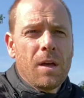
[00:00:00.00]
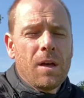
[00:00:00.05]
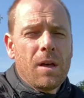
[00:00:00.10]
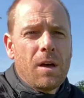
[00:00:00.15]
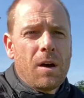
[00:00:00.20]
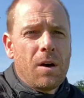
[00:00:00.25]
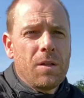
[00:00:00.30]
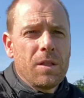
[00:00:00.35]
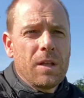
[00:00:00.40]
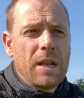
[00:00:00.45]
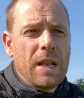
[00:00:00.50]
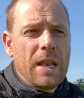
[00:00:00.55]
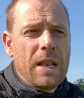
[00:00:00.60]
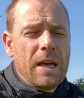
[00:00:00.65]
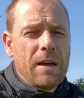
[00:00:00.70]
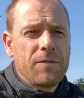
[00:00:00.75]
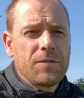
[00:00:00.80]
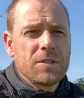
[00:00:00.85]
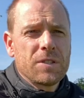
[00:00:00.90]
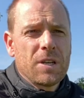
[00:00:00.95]
on the
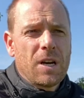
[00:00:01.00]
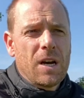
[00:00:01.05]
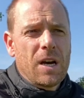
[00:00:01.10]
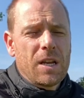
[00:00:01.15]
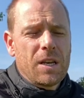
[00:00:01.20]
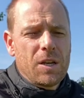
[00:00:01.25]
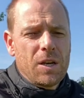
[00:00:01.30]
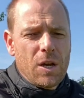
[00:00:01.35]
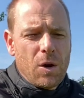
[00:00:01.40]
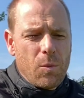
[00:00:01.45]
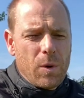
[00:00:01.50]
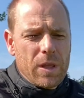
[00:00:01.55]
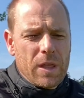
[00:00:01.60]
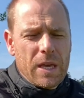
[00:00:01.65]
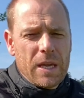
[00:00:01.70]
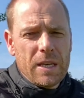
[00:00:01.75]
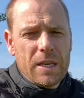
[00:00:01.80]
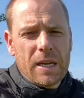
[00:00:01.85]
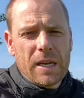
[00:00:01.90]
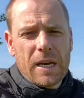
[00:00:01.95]
left side, where the
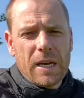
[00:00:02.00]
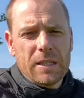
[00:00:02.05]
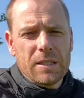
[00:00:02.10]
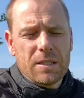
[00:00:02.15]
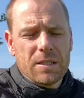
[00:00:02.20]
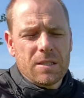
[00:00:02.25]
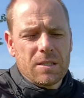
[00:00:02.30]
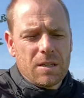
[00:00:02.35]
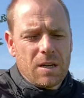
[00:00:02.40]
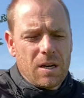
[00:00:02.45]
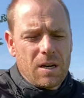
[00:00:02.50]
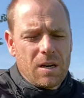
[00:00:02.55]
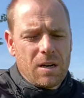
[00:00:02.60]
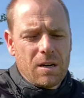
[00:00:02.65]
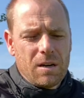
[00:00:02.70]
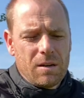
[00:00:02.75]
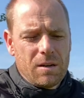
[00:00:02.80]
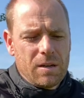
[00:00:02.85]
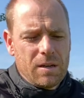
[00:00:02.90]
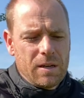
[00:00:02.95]
indicators
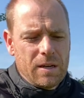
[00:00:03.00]
are,